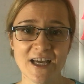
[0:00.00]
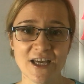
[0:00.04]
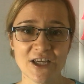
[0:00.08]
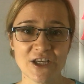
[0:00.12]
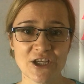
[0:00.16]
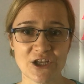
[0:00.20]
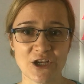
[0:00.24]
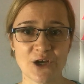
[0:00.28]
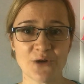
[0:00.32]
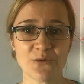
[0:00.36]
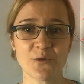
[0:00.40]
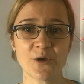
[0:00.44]

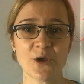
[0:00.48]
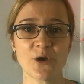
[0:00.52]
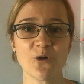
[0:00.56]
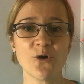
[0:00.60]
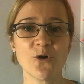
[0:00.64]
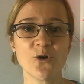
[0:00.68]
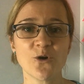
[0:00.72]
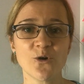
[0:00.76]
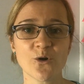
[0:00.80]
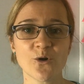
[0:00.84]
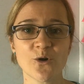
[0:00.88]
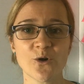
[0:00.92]

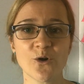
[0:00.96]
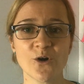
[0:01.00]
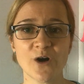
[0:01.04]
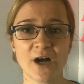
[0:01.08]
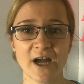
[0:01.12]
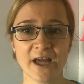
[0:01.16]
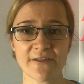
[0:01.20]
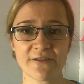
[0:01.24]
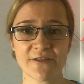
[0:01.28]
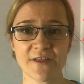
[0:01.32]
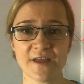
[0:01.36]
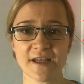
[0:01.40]

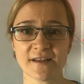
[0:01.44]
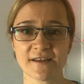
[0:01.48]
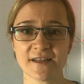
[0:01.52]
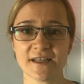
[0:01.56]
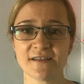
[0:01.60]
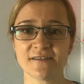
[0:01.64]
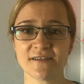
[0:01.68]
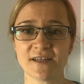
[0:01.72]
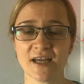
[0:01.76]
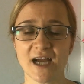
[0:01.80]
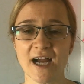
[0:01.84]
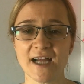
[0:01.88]
I think
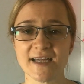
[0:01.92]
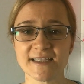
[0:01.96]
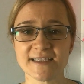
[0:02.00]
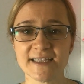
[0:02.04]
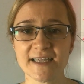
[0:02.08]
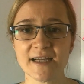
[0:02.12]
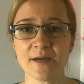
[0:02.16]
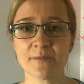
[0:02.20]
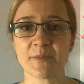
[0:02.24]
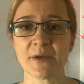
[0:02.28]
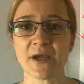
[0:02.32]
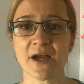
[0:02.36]
that the
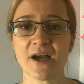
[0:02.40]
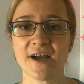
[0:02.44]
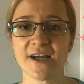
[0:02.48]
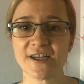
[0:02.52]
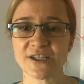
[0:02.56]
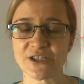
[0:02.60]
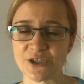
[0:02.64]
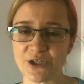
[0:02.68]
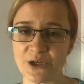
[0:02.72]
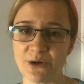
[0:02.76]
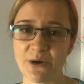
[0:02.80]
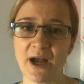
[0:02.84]
idea behind,
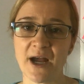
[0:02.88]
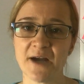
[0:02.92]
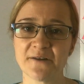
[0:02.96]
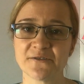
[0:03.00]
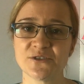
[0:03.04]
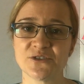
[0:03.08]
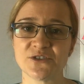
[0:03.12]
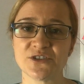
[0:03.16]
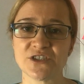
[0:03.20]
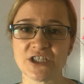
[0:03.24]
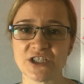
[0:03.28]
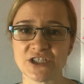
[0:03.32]
how
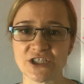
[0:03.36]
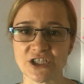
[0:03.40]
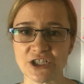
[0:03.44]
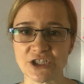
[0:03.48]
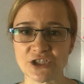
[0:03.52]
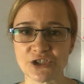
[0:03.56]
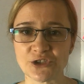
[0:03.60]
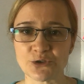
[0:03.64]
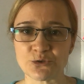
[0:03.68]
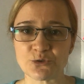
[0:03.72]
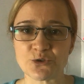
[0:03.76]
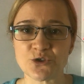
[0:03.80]
to teach
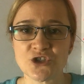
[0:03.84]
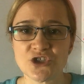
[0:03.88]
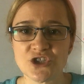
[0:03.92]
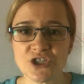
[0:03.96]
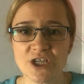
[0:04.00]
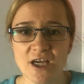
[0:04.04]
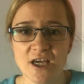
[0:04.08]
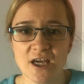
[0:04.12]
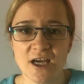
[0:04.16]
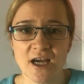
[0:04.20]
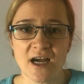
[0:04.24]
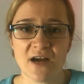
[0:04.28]
is to
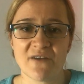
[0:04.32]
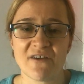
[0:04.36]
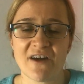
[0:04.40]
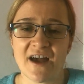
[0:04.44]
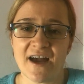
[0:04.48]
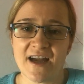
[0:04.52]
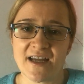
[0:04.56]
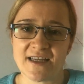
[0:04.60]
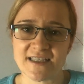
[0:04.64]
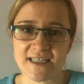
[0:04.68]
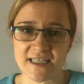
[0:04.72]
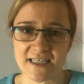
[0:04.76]
share our
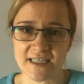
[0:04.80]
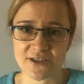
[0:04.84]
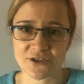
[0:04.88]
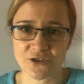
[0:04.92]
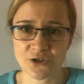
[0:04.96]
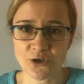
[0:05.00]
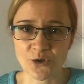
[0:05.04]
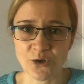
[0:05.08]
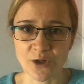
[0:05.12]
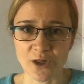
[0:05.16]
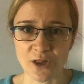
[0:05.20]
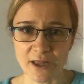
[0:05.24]
ideas,
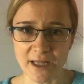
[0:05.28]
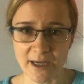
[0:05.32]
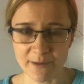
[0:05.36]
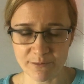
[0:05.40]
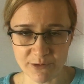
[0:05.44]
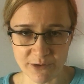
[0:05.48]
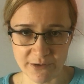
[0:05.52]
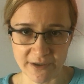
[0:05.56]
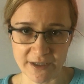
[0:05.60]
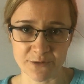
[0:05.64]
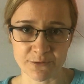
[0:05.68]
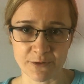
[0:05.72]

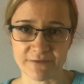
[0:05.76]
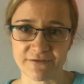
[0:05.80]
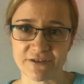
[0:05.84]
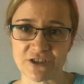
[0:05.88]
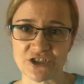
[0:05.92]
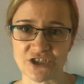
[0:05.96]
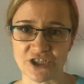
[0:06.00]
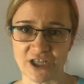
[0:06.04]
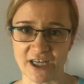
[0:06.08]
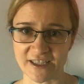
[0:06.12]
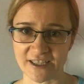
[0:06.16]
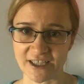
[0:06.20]
collaborate with
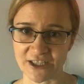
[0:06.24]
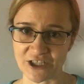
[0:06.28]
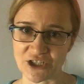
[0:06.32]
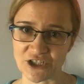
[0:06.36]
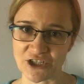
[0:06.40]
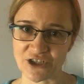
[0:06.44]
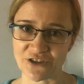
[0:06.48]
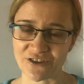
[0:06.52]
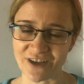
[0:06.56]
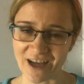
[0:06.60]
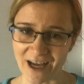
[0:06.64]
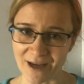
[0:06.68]
each other,
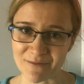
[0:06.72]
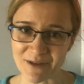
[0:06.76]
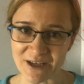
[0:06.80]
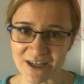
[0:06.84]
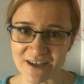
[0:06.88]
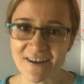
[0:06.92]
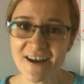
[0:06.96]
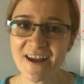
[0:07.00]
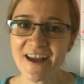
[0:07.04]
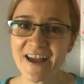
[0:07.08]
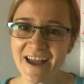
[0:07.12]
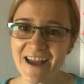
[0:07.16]
I
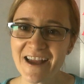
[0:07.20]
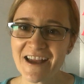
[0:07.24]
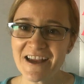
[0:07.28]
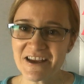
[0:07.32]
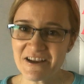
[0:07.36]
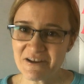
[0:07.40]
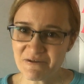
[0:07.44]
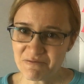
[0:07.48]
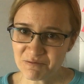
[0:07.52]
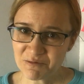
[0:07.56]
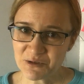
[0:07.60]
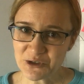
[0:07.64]
mean,
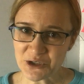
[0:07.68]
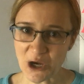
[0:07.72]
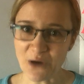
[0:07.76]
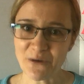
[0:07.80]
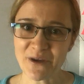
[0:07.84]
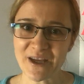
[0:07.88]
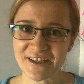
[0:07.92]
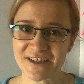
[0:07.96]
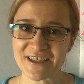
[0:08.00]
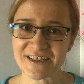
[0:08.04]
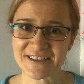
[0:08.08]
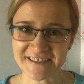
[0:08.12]

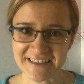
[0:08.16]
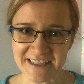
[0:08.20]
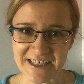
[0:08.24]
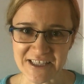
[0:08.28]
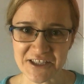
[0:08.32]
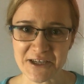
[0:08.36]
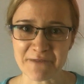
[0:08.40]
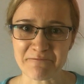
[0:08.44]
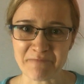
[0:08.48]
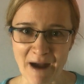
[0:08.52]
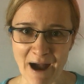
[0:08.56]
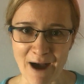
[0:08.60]
showing this
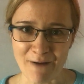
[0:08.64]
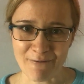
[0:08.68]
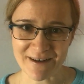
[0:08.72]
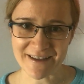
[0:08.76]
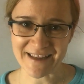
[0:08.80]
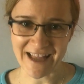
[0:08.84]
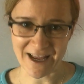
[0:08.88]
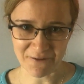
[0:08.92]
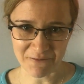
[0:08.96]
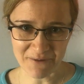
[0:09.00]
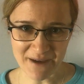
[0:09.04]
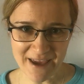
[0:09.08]
teacher power
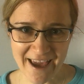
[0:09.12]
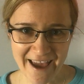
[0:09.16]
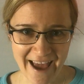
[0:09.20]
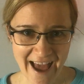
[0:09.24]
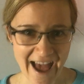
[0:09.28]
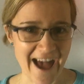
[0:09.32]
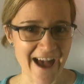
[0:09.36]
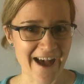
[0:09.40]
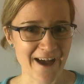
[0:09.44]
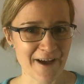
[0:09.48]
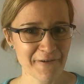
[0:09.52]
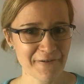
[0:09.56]
that we
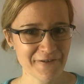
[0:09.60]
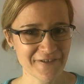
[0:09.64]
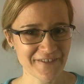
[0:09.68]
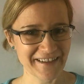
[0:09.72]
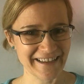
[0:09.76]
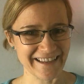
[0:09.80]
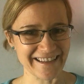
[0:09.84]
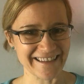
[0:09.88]
have,